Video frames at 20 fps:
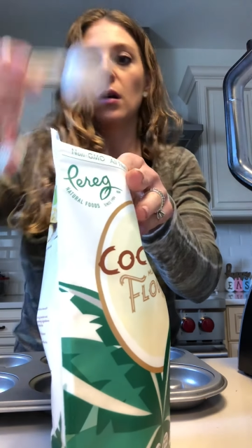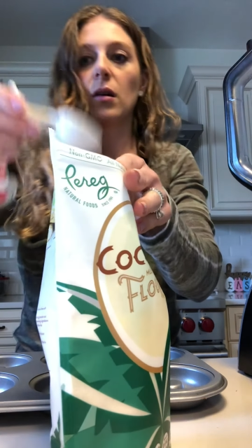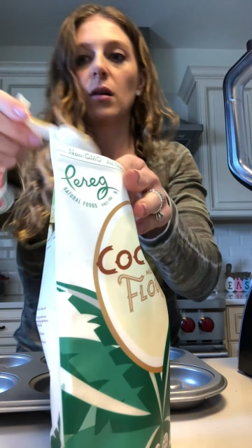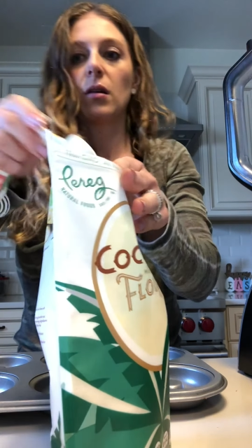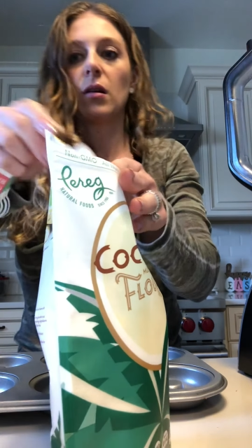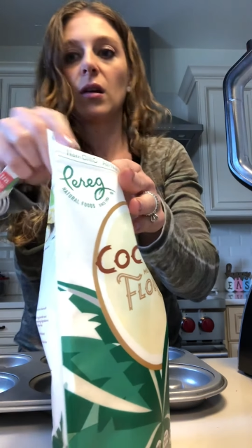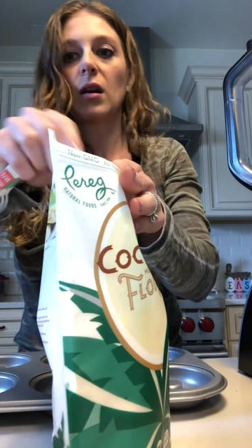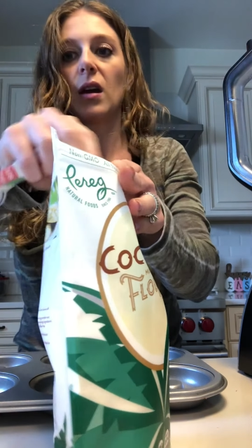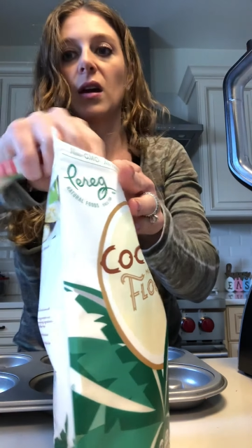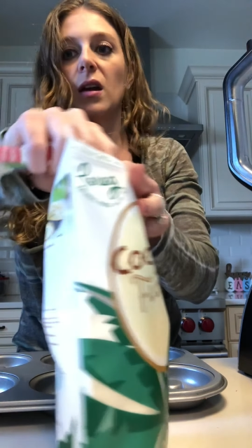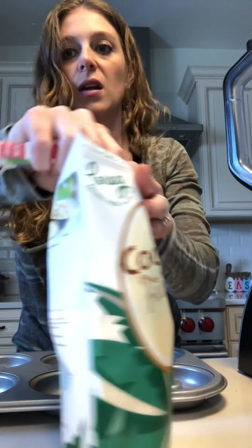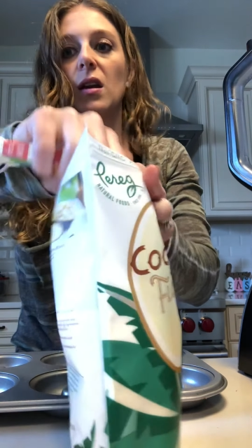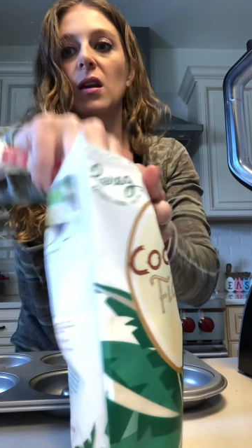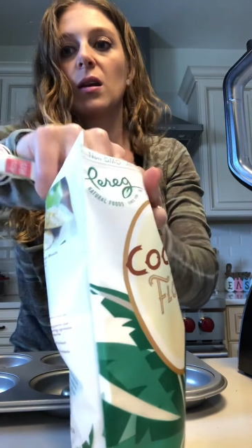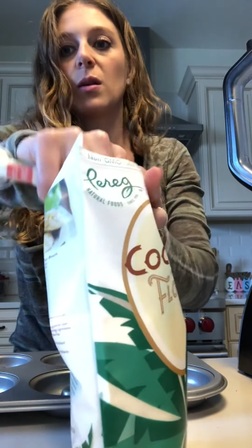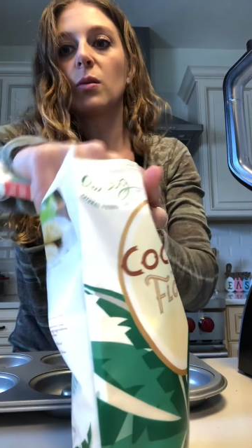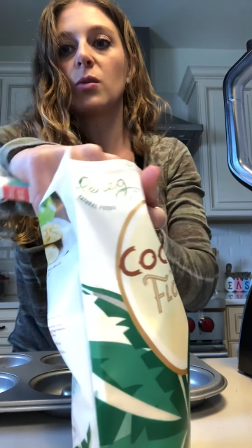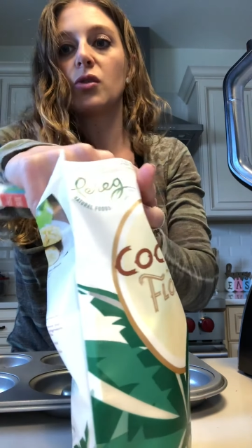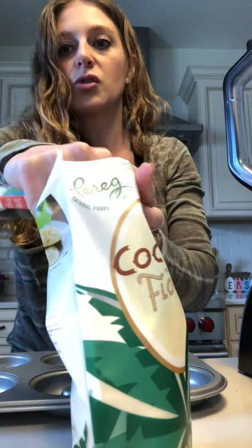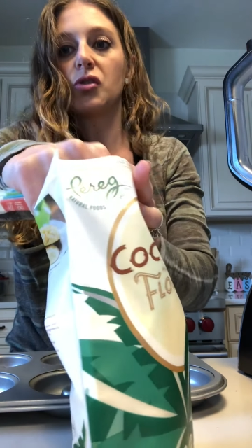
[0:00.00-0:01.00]
Okay, now
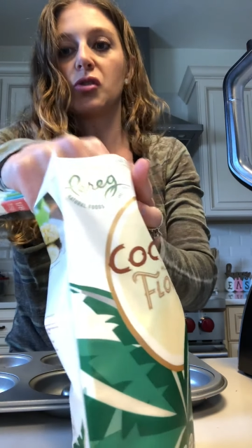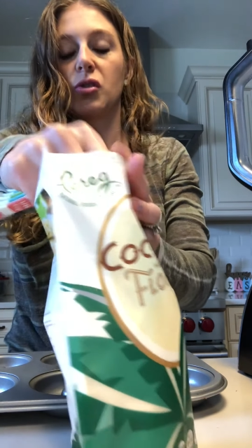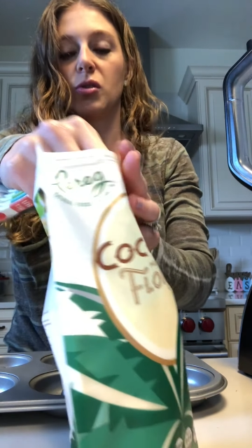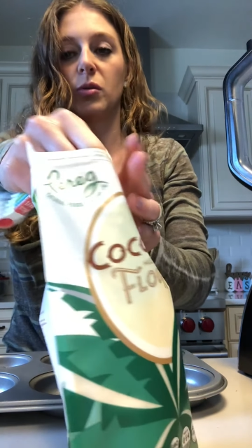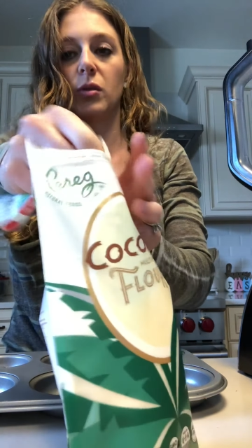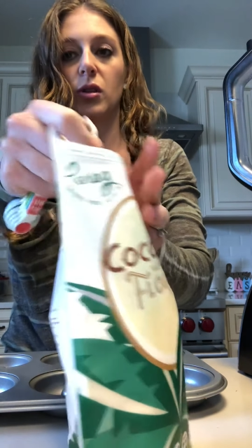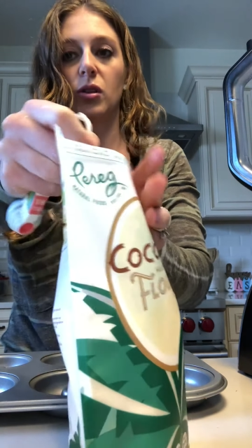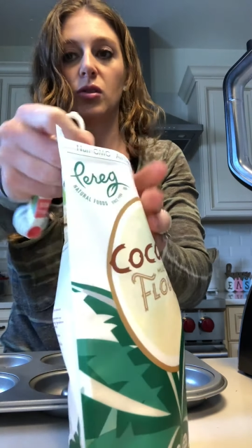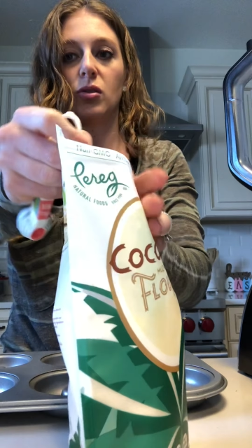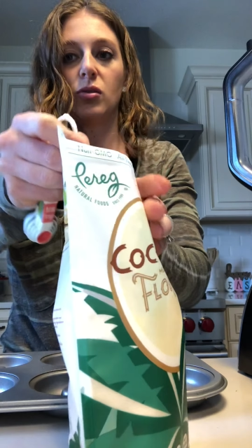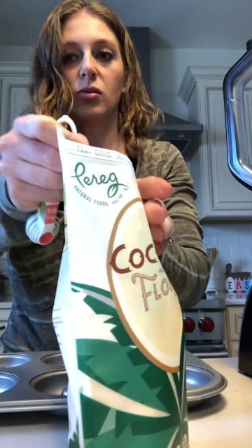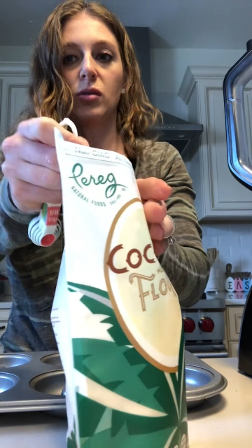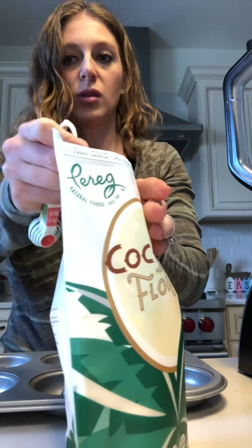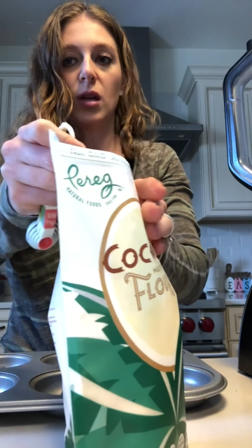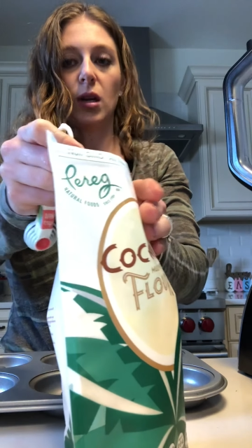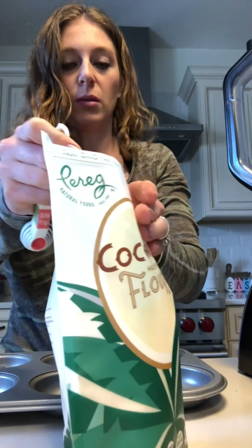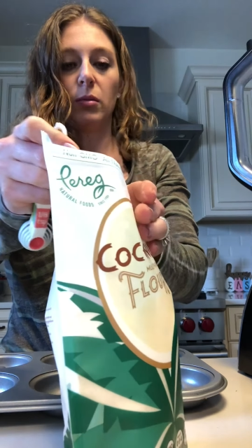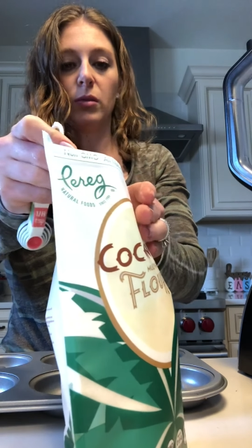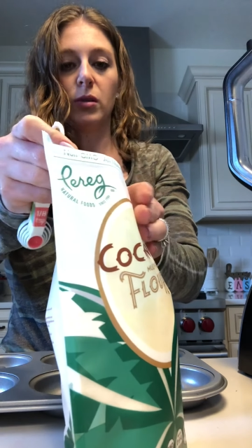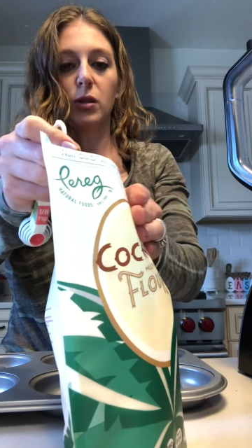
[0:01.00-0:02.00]
we're just doing 2
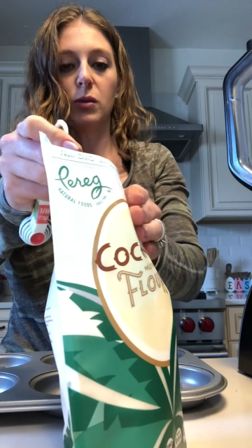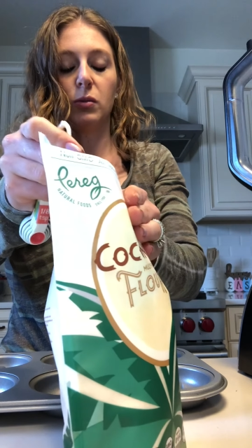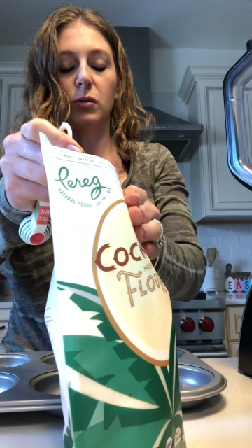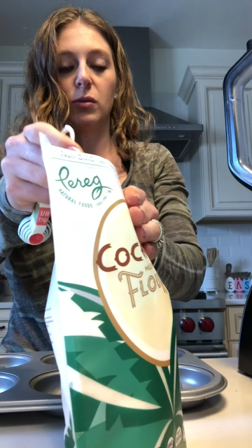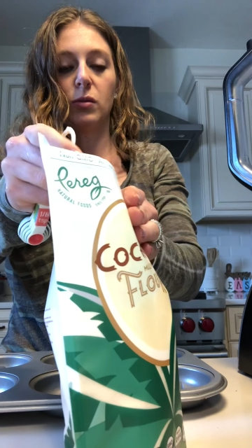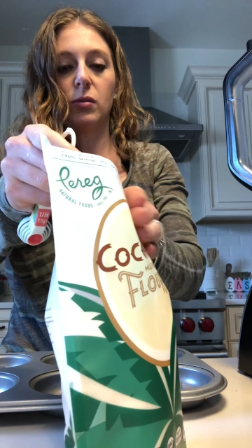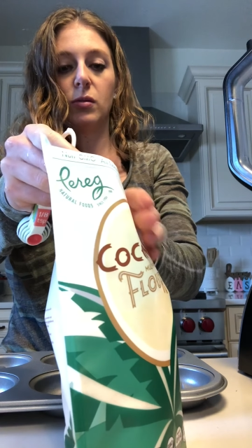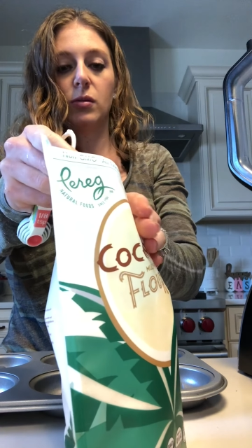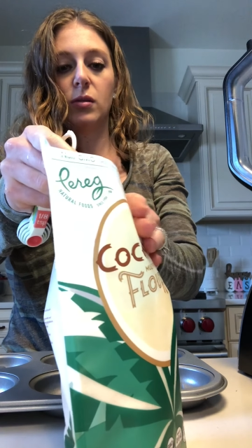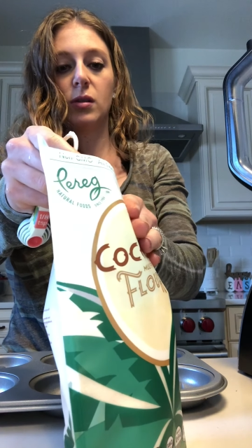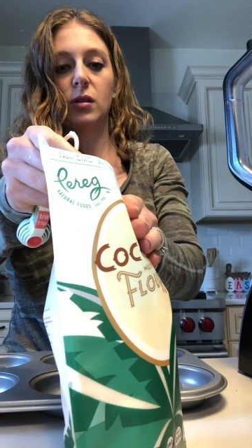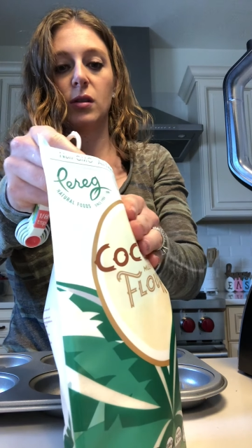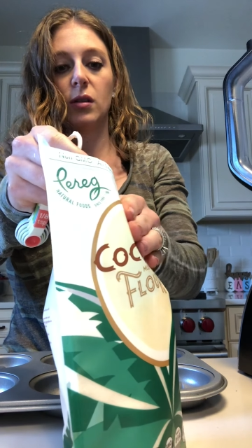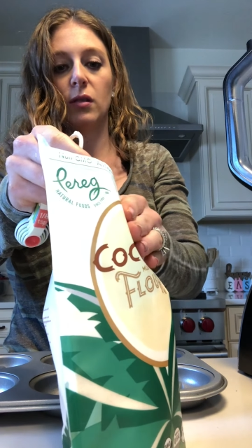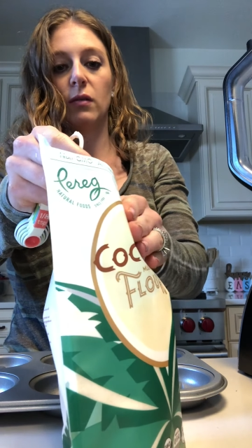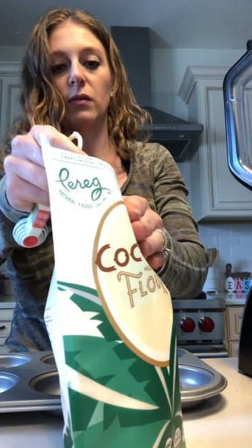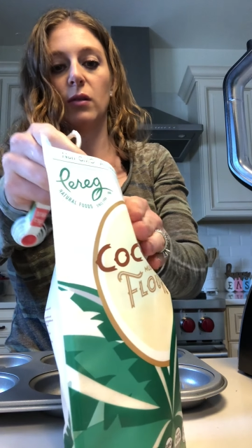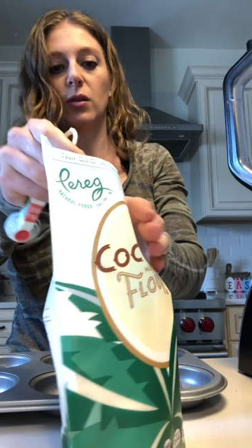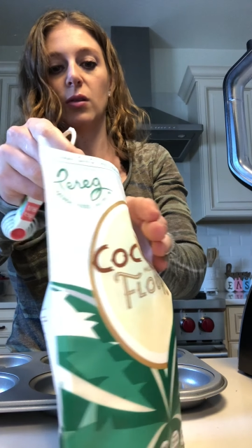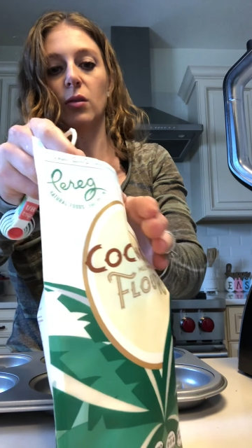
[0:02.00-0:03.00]
tablespoons
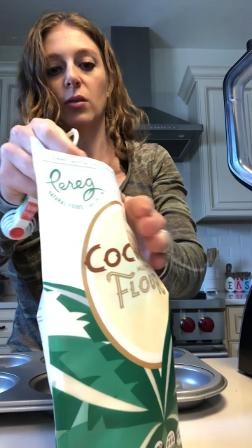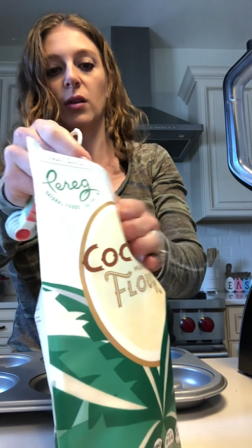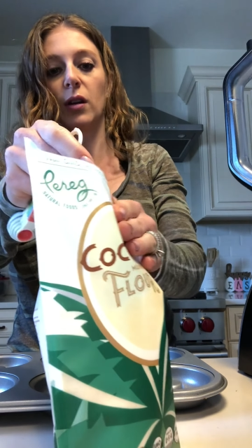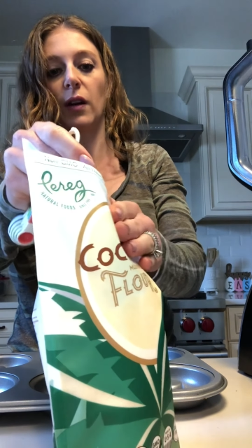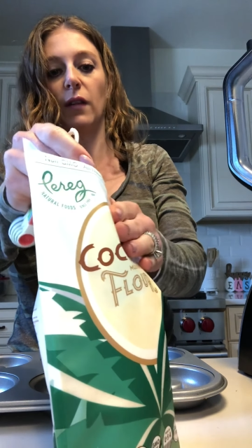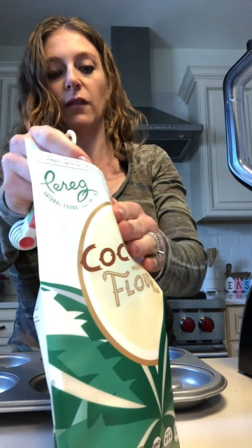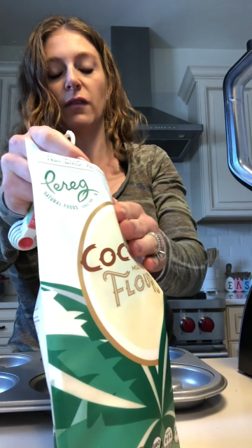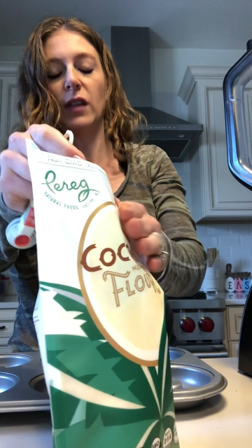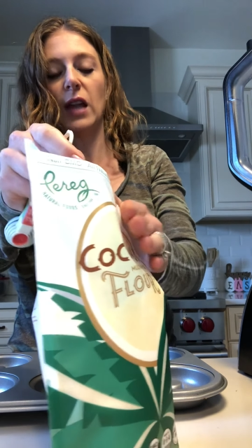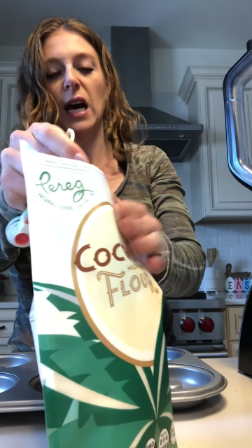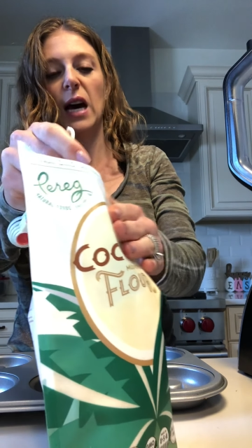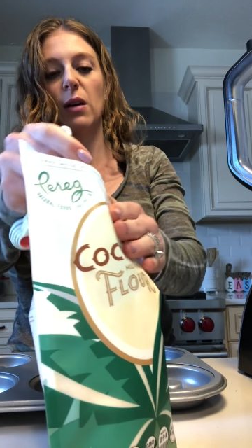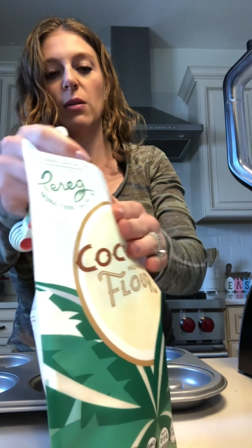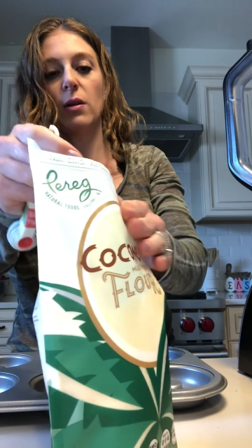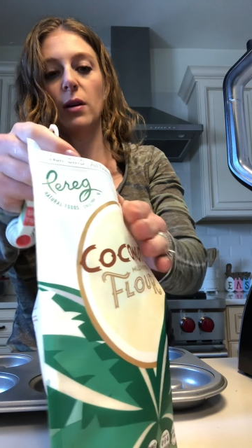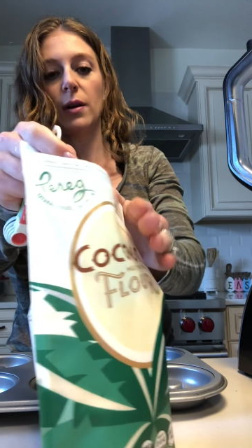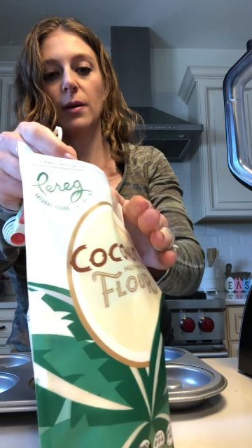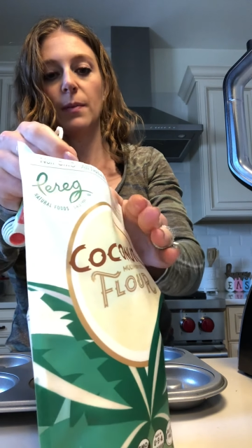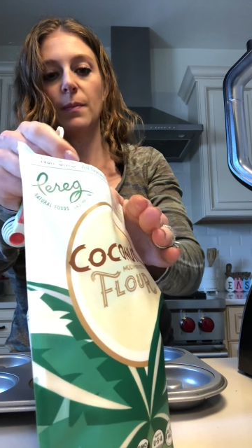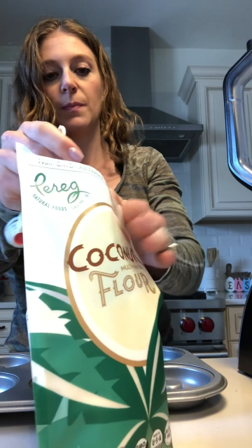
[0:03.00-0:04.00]
of the coconut
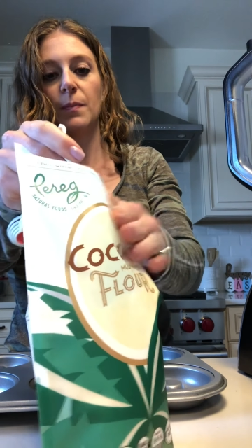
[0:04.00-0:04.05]
flour.